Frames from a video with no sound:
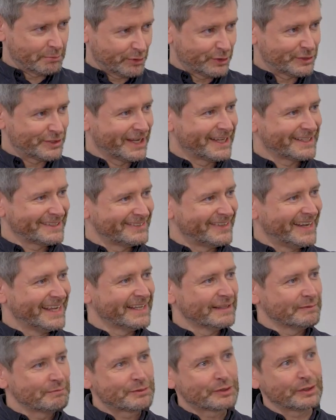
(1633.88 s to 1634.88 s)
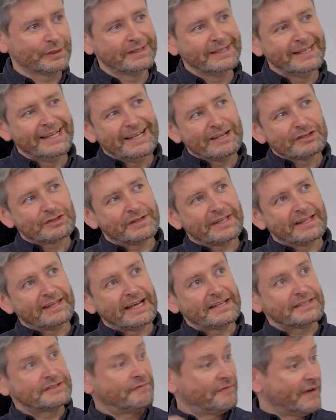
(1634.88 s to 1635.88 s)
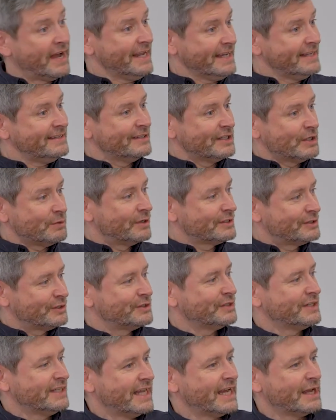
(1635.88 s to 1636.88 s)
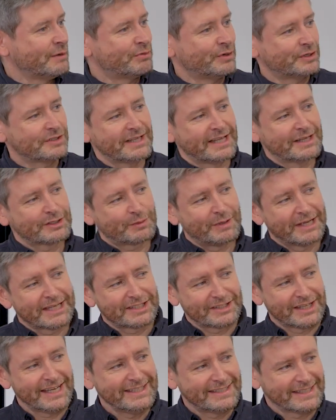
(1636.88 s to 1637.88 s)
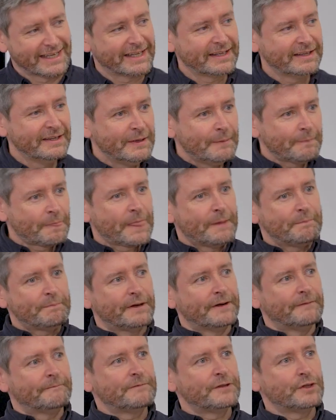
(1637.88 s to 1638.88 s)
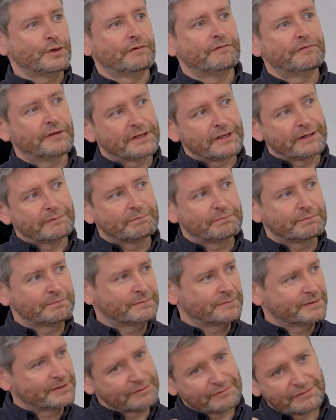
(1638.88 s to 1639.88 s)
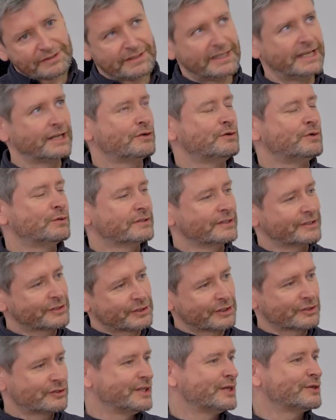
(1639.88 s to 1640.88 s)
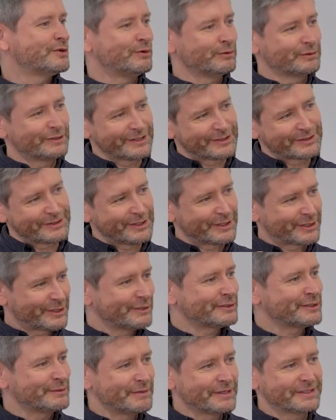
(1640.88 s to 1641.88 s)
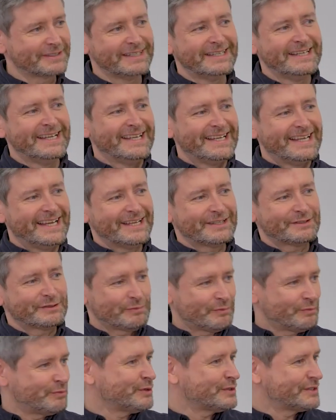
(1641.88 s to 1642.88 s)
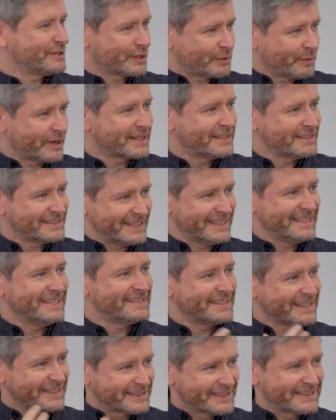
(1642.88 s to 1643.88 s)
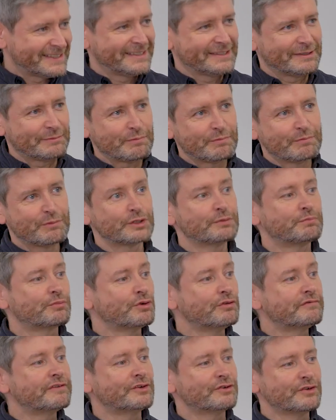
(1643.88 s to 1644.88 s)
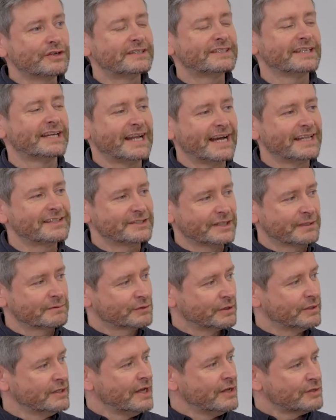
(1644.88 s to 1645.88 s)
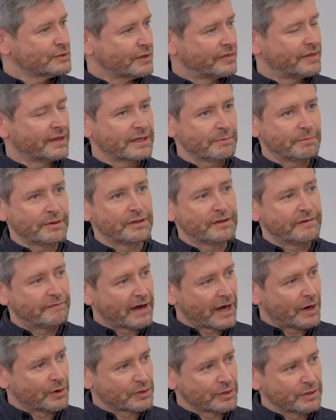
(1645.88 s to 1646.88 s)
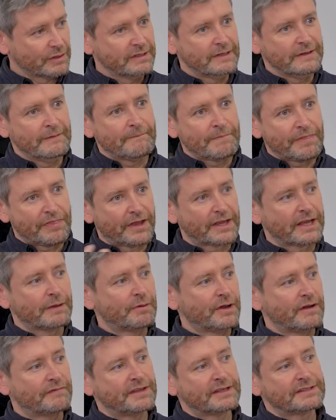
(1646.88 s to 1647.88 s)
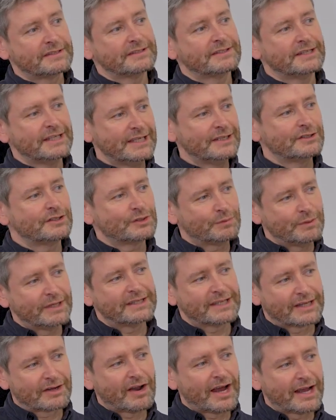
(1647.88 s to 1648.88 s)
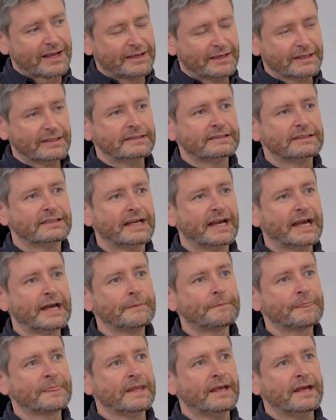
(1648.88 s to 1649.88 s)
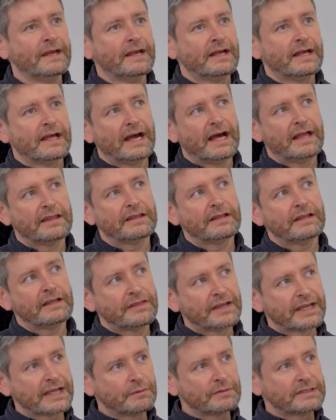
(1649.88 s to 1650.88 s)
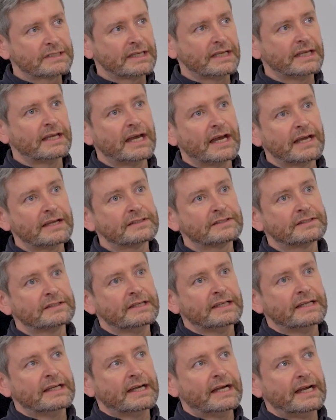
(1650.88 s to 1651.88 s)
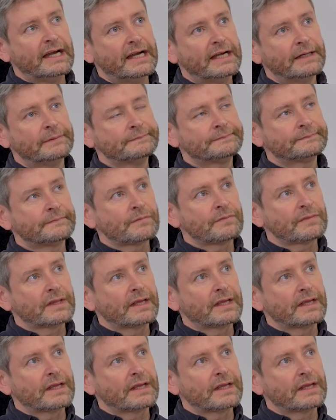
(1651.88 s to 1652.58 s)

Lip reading: project, right? So that's fine that you want to do an AI project. That's quite exciting. But, for your stakeholders, your shareholders, your customers, it's what's the quickest, easiest, most proven route to an answer. So think about the value. Think about if this is the easiest way to crack it. The other thing I would say is, I'm